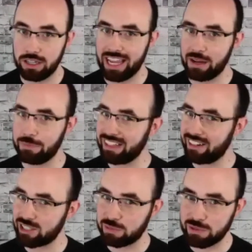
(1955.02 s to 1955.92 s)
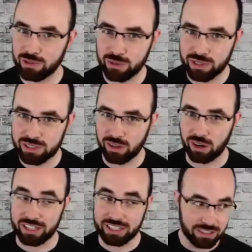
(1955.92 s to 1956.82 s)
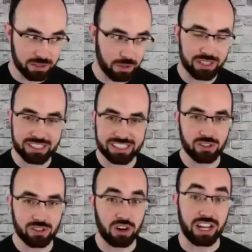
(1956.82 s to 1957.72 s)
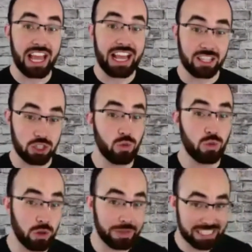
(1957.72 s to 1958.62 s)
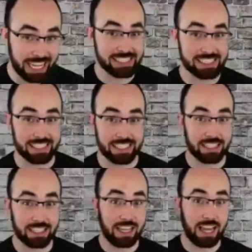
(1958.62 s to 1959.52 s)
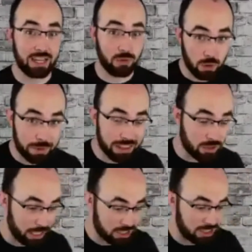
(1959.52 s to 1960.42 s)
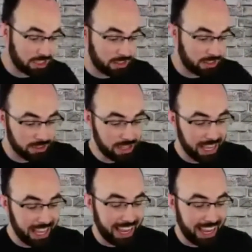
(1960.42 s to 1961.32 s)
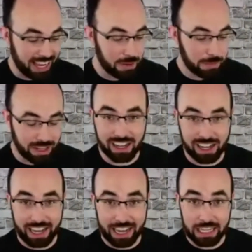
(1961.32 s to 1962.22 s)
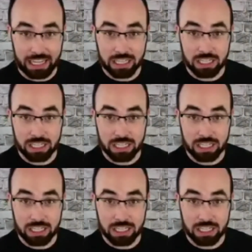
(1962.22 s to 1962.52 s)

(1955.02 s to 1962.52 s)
And being an entrepreneur is hard, and dealing with all these things are hard. You will be tested, and it will be the question of, am I